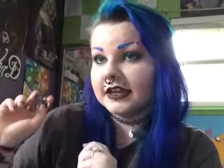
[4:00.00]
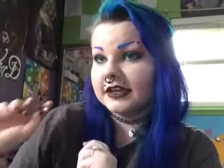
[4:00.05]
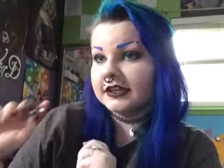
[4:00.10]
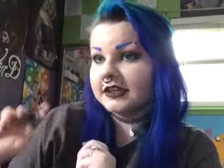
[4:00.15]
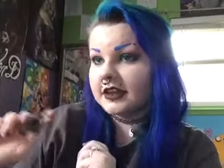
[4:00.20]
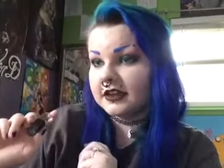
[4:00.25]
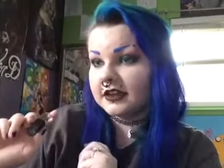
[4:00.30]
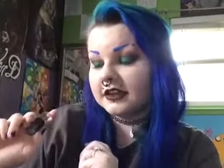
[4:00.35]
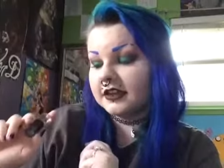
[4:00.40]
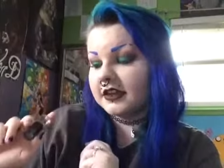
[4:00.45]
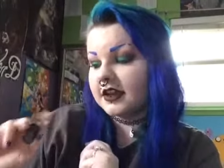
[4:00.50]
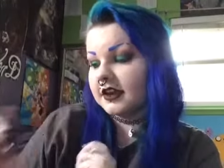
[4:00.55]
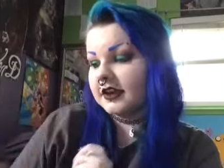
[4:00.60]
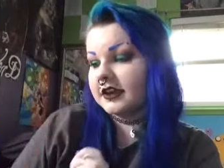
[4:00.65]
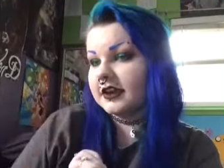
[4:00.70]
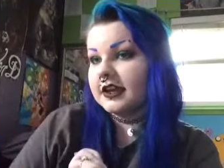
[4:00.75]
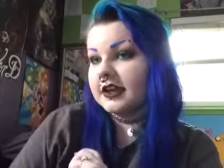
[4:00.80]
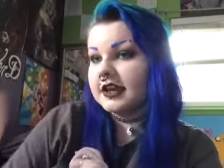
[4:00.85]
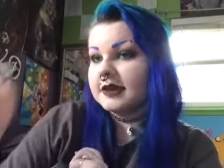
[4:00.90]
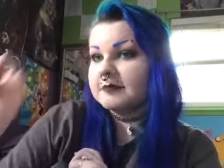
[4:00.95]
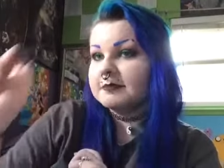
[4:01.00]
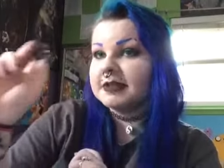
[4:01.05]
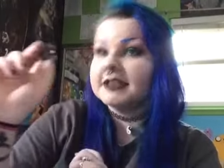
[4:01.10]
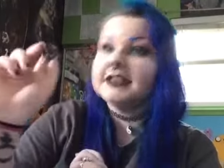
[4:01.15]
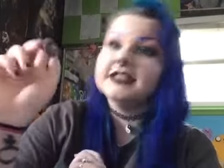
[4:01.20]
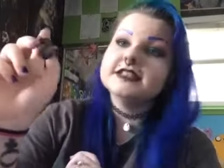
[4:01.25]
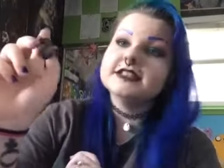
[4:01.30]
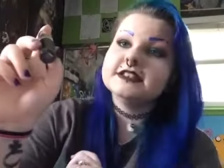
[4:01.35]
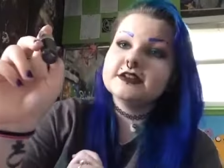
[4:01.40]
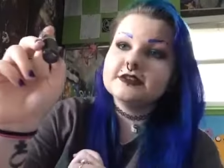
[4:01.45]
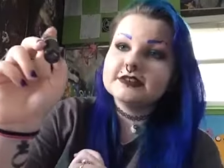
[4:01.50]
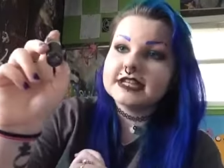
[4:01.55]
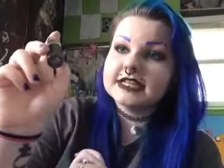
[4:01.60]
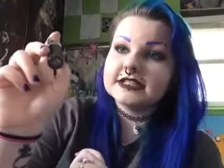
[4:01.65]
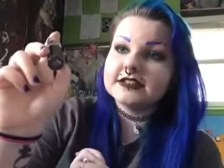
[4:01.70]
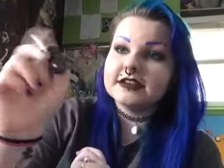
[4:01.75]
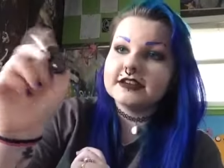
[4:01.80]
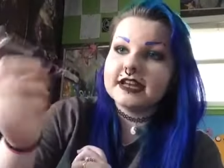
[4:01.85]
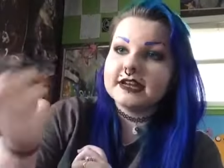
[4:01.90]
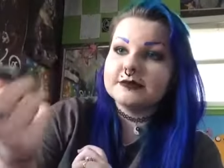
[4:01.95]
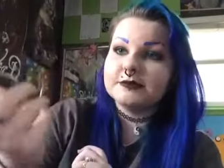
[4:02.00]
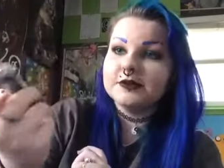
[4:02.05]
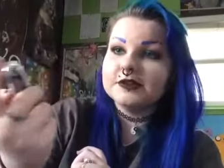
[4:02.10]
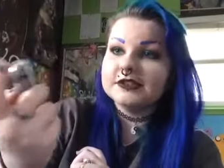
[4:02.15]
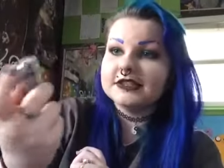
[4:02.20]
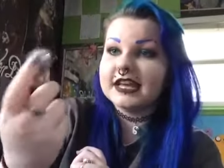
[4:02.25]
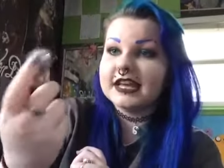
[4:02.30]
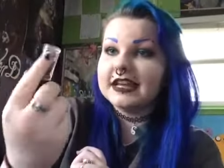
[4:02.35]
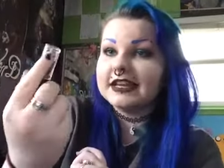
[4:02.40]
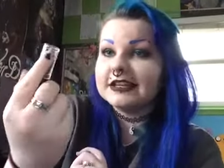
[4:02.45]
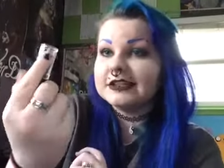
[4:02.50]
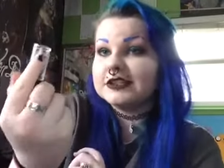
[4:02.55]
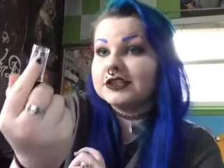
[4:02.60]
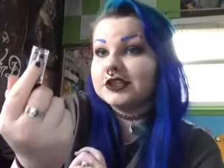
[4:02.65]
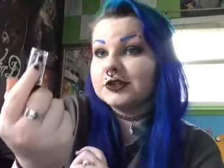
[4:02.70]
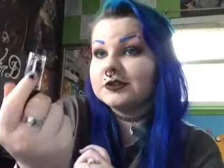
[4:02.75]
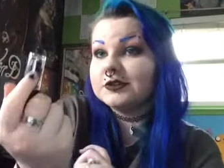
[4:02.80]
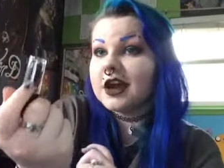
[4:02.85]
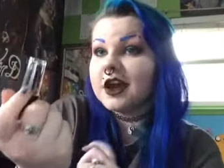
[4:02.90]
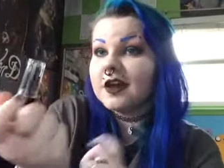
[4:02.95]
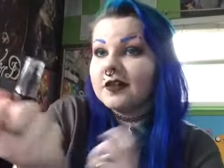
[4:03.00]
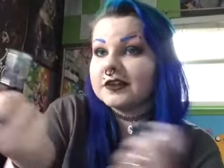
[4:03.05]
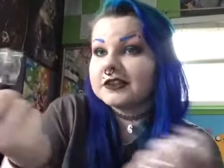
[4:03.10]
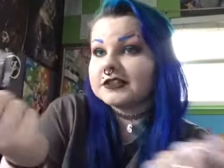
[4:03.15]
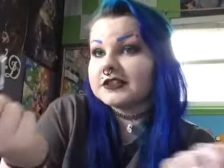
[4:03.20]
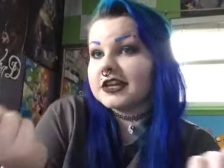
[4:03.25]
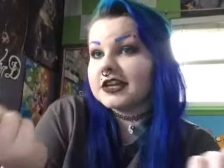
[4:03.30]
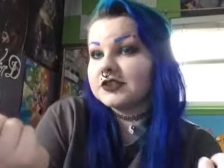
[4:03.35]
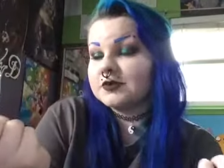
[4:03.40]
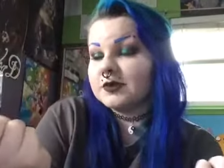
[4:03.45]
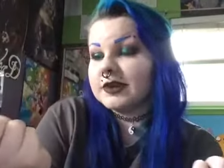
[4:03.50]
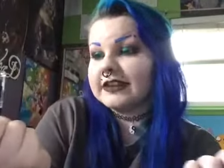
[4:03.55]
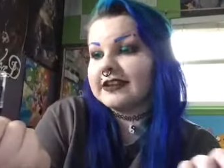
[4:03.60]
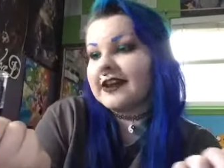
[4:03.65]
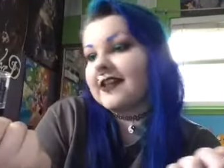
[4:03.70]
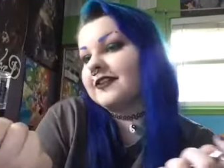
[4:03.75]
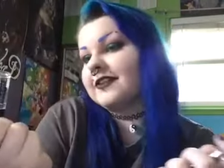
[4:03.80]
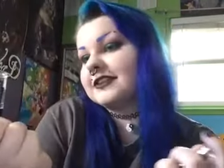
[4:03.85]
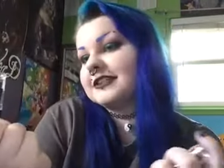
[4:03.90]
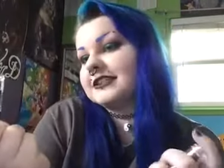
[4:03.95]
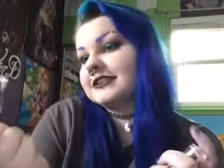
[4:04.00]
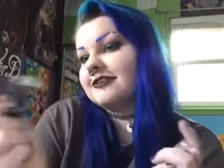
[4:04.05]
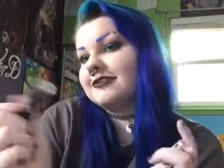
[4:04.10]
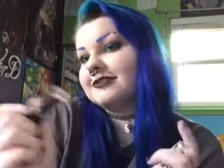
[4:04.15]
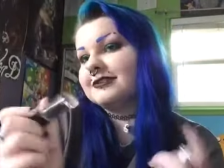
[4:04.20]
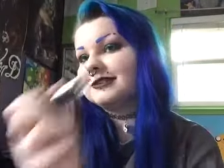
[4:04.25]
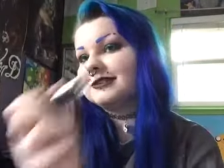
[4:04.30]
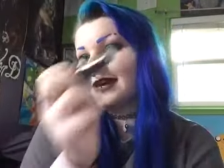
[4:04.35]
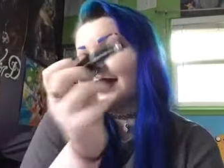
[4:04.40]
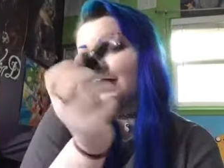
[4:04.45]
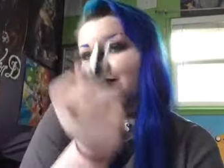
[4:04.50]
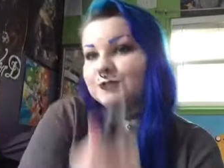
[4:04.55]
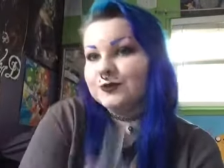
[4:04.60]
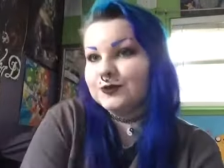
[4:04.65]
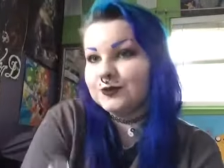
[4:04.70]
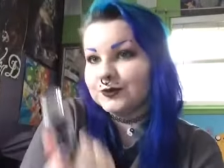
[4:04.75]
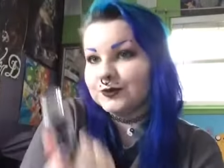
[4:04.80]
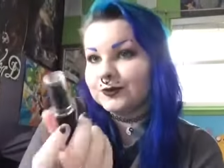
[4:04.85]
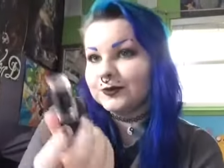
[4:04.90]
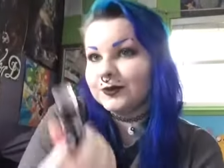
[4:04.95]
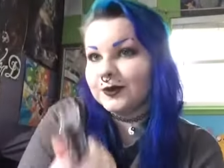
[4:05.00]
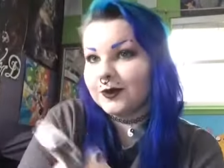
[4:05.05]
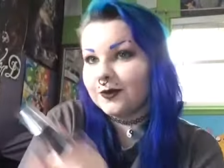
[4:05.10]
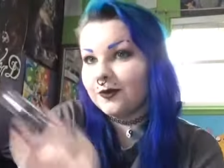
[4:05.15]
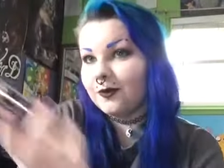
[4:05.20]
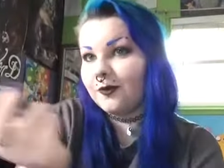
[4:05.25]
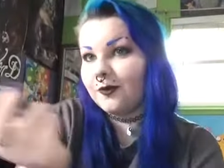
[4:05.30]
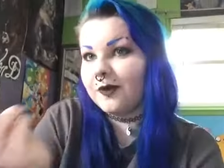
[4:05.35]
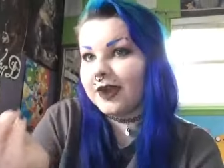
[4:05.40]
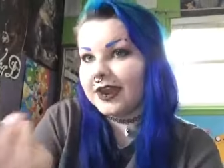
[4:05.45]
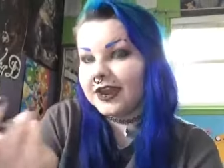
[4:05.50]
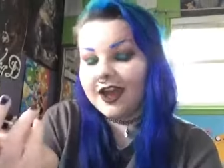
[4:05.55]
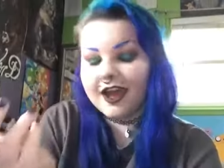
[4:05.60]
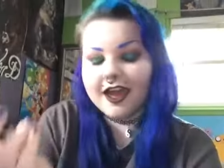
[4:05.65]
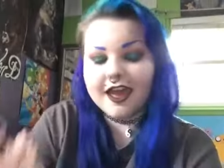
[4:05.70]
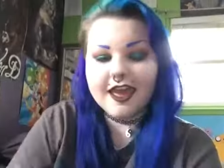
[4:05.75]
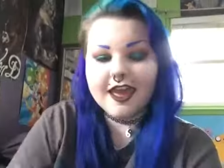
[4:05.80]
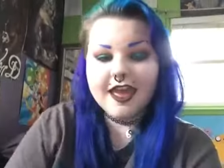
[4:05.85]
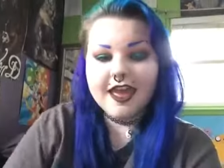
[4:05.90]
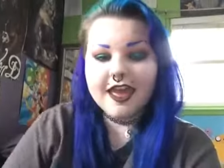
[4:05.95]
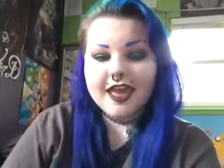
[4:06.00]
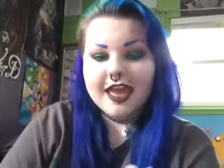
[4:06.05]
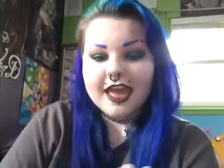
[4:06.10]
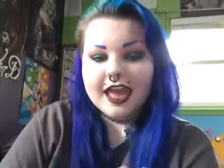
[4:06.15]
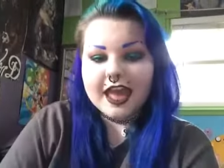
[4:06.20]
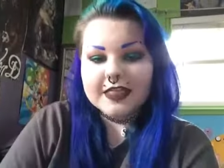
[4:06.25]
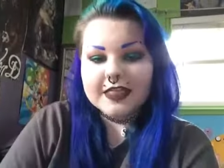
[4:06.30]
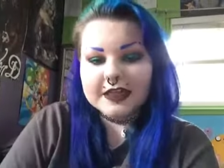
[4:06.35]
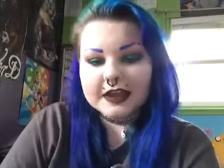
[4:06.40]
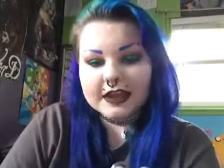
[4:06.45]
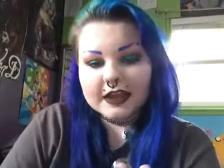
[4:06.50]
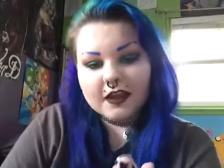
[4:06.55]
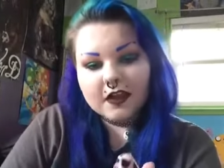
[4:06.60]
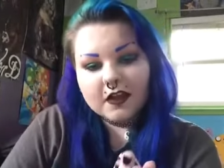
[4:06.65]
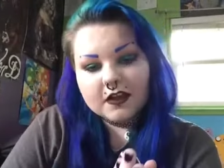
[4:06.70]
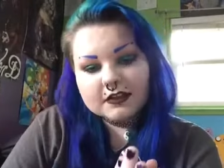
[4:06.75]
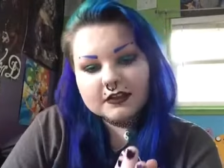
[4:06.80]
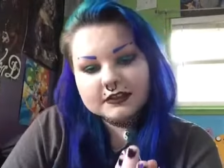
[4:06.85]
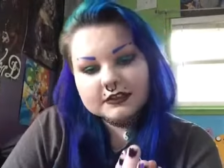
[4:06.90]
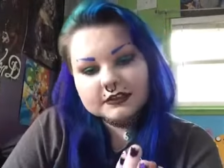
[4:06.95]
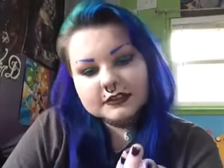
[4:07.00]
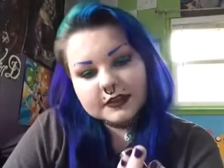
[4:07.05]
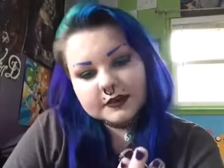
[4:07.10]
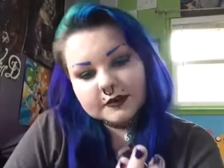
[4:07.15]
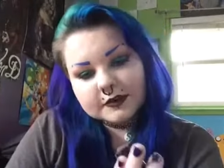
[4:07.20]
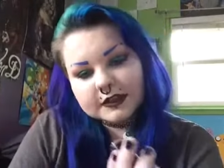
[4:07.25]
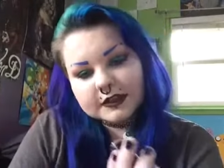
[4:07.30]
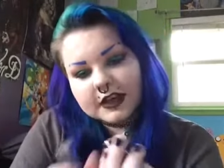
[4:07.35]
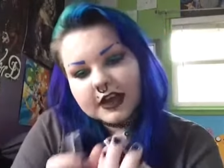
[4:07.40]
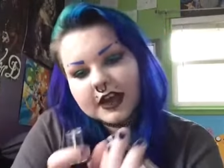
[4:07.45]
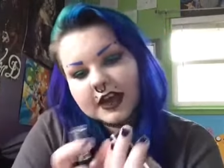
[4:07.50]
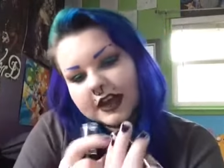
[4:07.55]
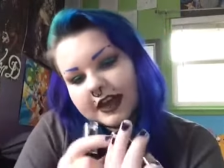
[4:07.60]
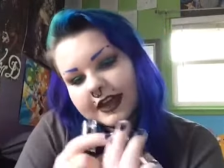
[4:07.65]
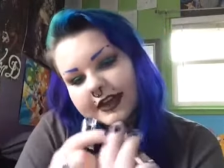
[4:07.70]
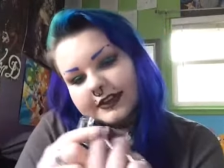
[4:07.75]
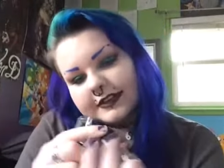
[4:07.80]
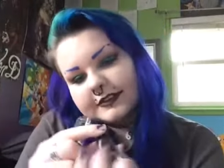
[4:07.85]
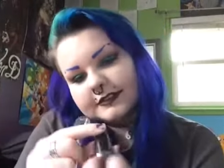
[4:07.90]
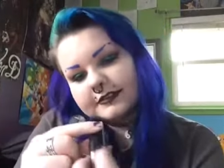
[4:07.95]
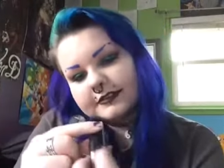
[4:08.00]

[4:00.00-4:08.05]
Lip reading: yucky yuck. But these don't test on animals, and it's $2, not $20, so I was like, ooh, why not? And then I also got